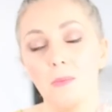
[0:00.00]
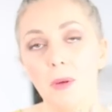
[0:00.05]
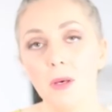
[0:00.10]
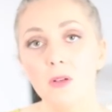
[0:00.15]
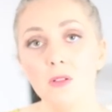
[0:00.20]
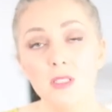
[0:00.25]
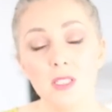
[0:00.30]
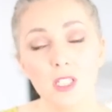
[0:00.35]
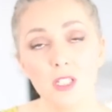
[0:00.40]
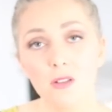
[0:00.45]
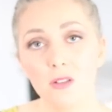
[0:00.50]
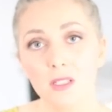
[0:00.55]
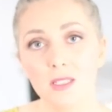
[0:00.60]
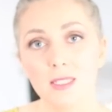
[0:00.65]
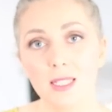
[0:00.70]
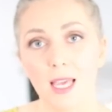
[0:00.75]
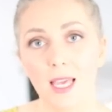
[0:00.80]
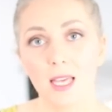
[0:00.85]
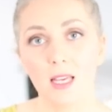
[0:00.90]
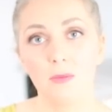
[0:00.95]
pills that you can
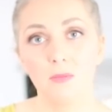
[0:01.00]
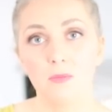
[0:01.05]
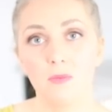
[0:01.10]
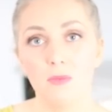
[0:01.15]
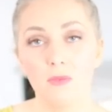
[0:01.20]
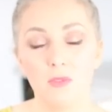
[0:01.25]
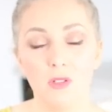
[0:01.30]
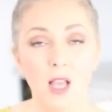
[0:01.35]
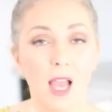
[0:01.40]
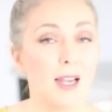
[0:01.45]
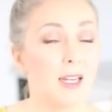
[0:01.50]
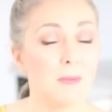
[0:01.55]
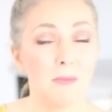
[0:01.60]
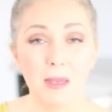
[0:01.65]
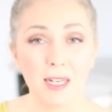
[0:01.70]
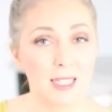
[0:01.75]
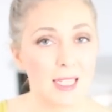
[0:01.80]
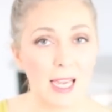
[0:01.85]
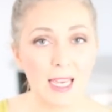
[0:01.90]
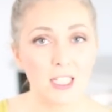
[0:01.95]
take, any
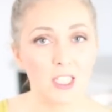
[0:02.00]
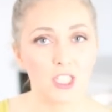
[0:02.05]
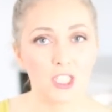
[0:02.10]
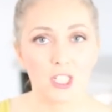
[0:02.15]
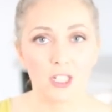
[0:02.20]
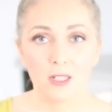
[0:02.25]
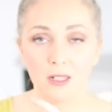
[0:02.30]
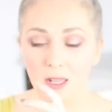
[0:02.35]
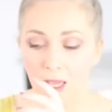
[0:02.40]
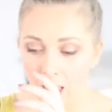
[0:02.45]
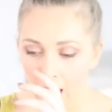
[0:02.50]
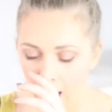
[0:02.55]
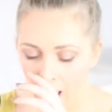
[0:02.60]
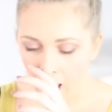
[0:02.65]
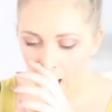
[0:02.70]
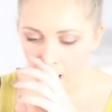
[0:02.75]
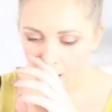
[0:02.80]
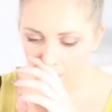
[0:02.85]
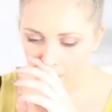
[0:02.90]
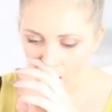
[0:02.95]
medication.
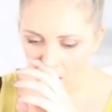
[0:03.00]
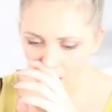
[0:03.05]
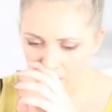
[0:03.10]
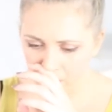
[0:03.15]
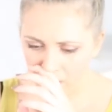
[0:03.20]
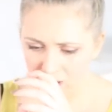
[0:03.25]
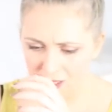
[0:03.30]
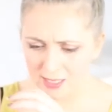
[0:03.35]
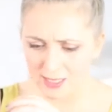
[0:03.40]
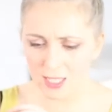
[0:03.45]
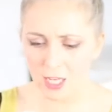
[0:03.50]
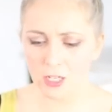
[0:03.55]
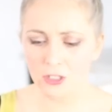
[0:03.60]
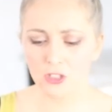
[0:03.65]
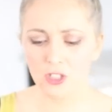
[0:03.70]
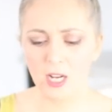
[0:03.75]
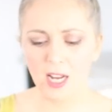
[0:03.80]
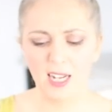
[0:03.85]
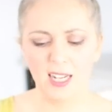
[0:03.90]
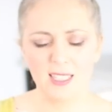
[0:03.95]
I'm on
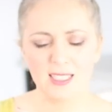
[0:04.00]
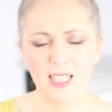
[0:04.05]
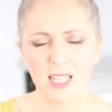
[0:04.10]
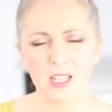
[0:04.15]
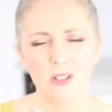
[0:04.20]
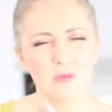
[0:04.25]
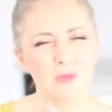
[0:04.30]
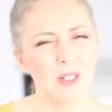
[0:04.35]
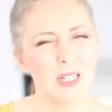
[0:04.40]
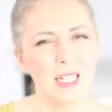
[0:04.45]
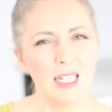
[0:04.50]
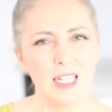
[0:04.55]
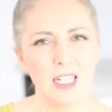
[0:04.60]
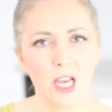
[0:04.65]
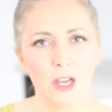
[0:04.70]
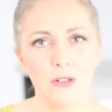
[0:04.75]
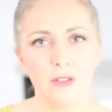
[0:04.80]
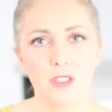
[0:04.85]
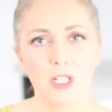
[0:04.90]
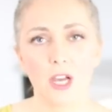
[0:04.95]
sertraline. It's like a really
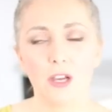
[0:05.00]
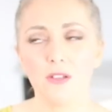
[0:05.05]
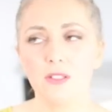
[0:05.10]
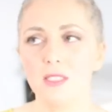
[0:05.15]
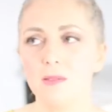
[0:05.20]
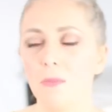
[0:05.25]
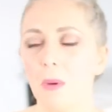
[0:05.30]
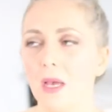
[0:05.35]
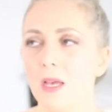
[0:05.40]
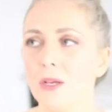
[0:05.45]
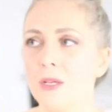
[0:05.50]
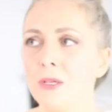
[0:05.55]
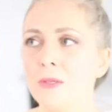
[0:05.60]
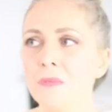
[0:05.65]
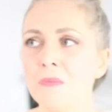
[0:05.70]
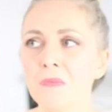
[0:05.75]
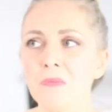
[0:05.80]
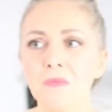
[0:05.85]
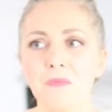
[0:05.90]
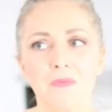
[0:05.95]
low dose, but
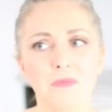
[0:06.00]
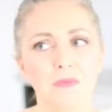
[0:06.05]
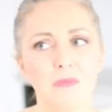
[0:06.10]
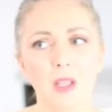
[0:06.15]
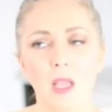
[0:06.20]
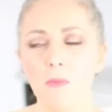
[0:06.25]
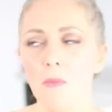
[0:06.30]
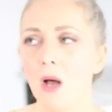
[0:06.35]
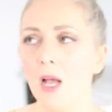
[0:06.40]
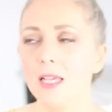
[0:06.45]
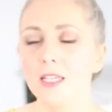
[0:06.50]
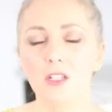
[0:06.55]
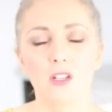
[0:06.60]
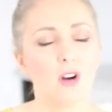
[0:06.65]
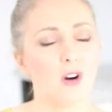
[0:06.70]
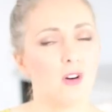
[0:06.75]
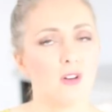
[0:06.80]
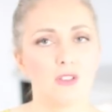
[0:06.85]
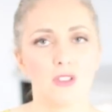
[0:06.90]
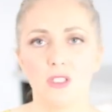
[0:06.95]
my
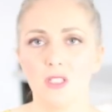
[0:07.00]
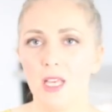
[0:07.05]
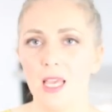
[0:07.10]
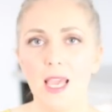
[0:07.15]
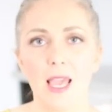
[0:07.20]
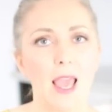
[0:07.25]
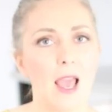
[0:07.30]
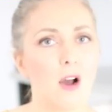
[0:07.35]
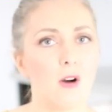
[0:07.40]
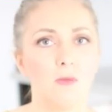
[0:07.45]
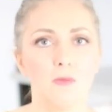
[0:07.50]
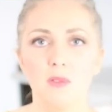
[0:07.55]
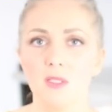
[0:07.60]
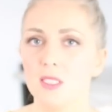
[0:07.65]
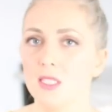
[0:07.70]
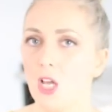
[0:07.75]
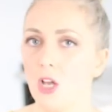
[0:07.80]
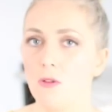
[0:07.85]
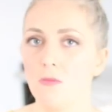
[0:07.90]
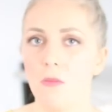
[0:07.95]
God, it helps
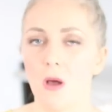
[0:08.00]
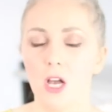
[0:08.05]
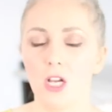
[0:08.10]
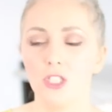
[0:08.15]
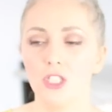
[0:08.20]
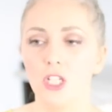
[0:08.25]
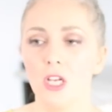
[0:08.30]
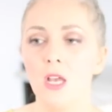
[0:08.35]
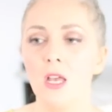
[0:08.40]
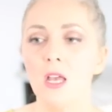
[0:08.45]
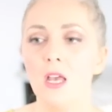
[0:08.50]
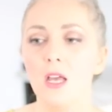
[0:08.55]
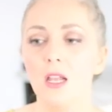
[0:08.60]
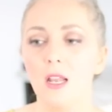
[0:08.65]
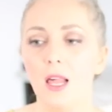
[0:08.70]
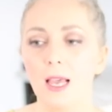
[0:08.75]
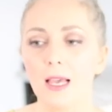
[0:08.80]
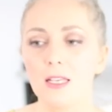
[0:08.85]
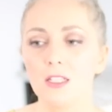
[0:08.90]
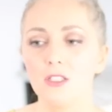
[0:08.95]
so much.
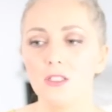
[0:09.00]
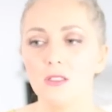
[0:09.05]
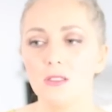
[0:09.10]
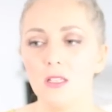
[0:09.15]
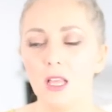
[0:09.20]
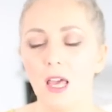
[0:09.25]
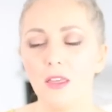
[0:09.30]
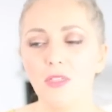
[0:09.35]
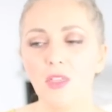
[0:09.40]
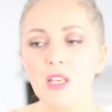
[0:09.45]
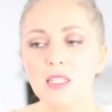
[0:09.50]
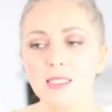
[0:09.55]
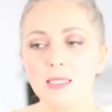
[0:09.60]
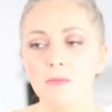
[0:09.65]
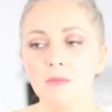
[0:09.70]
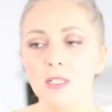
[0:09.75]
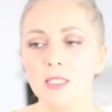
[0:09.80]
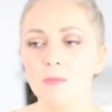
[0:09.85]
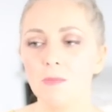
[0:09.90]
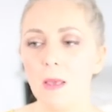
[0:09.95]
Like, I think
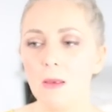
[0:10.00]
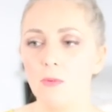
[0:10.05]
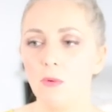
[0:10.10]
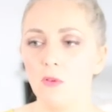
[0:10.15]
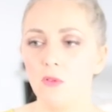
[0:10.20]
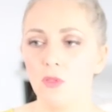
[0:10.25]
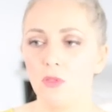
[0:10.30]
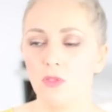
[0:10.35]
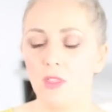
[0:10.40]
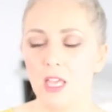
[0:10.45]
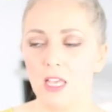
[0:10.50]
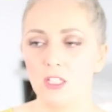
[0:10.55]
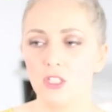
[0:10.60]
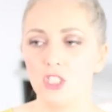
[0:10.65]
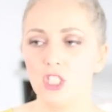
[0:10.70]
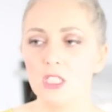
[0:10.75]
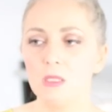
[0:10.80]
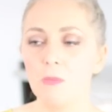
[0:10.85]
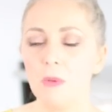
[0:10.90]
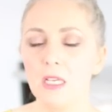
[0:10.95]
sometimes people think
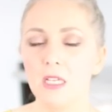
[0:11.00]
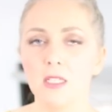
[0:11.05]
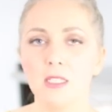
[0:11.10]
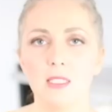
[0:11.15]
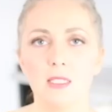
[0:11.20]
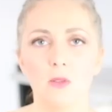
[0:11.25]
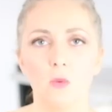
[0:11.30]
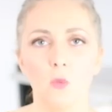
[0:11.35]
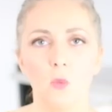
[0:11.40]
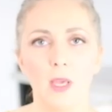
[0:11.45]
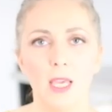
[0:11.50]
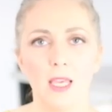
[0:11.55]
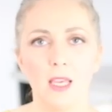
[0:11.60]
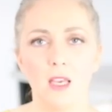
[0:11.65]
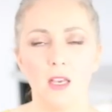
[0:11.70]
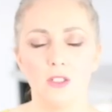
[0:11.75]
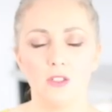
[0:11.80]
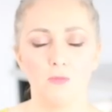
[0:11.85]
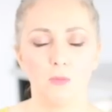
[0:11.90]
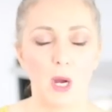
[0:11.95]
just because
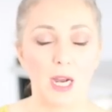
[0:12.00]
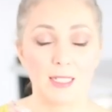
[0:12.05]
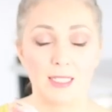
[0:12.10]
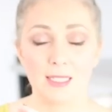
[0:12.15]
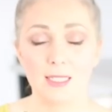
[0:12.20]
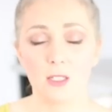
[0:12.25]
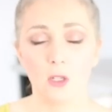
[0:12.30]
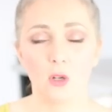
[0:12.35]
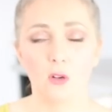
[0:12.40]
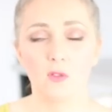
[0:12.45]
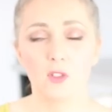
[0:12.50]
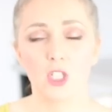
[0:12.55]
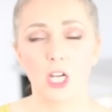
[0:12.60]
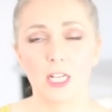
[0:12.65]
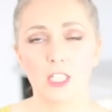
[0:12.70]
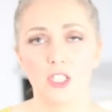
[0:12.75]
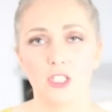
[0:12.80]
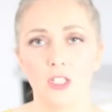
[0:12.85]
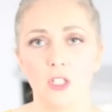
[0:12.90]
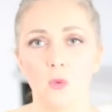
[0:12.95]
we practice the law of
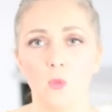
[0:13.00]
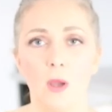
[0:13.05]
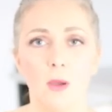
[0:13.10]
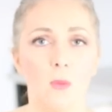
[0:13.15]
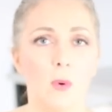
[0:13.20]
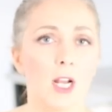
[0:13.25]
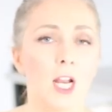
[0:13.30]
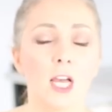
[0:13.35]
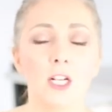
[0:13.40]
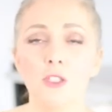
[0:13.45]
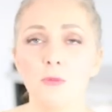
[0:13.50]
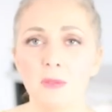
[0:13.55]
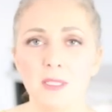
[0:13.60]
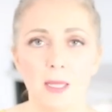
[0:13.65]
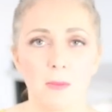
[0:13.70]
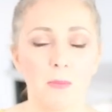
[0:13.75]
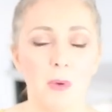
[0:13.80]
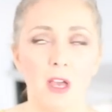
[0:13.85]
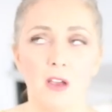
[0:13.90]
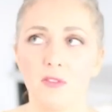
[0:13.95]
attraction that we're 100%
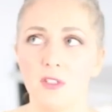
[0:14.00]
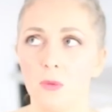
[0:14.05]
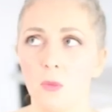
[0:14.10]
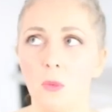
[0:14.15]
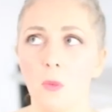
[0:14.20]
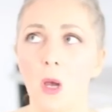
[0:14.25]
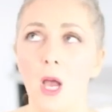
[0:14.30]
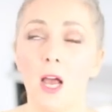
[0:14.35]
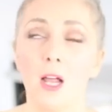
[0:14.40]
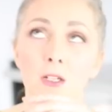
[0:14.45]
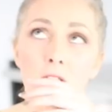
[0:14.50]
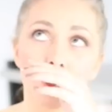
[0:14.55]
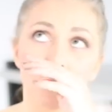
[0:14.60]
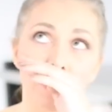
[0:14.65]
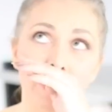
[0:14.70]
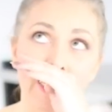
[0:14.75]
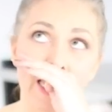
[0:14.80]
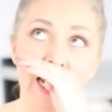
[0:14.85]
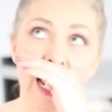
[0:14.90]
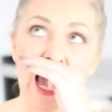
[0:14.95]
perfect and we're
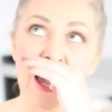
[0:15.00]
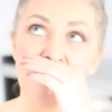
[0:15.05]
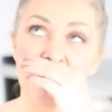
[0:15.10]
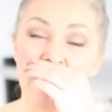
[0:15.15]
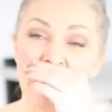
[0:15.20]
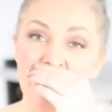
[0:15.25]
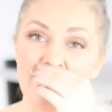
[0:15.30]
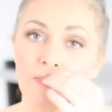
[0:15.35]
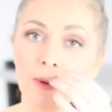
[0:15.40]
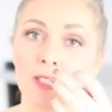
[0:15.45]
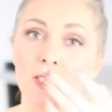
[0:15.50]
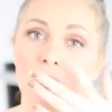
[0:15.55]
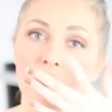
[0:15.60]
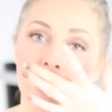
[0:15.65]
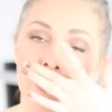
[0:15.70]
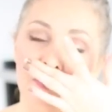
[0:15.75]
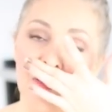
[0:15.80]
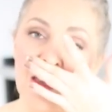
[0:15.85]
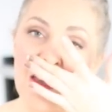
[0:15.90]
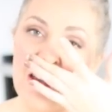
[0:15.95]
100% happy and
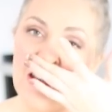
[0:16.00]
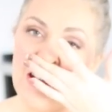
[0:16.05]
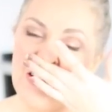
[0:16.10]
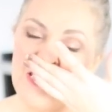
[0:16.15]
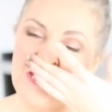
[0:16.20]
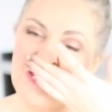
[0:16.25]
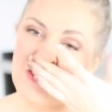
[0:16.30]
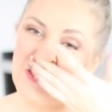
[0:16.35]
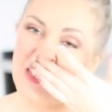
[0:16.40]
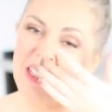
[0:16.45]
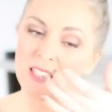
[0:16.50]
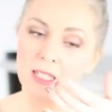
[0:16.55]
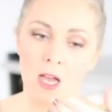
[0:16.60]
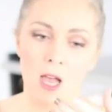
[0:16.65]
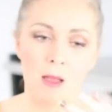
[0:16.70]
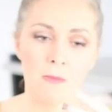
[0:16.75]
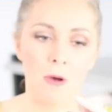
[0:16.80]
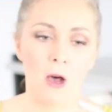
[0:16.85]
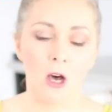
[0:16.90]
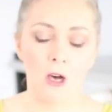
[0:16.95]
positive all the
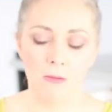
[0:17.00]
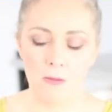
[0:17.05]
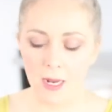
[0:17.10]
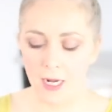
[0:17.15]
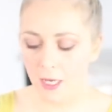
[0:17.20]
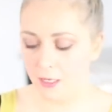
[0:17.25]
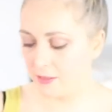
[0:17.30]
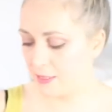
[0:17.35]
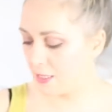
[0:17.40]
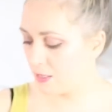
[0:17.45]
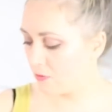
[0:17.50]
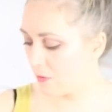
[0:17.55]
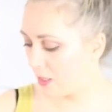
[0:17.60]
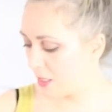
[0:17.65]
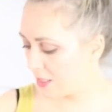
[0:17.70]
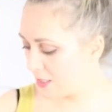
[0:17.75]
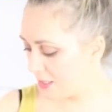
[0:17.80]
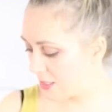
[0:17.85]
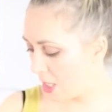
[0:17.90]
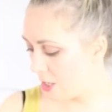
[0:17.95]
time. Oh, my nose is
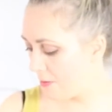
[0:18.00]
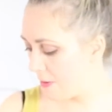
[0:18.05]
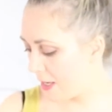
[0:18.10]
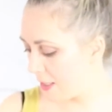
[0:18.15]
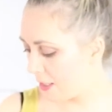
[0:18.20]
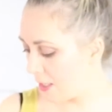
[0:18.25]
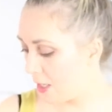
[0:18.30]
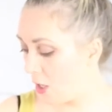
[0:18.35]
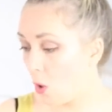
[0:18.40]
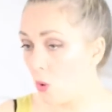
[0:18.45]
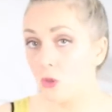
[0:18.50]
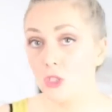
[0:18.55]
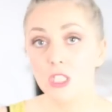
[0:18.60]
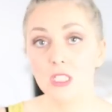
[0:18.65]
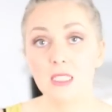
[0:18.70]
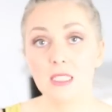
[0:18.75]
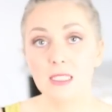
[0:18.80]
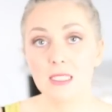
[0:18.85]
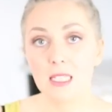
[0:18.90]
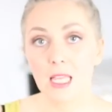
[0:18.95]
running so badly. Oh,
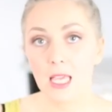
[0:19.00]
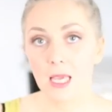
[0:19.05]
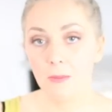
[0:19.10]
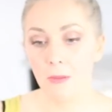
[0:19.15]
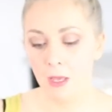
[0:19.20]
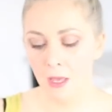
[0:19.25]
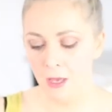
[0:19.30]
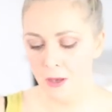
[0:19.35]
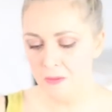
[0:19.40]
she's asleep.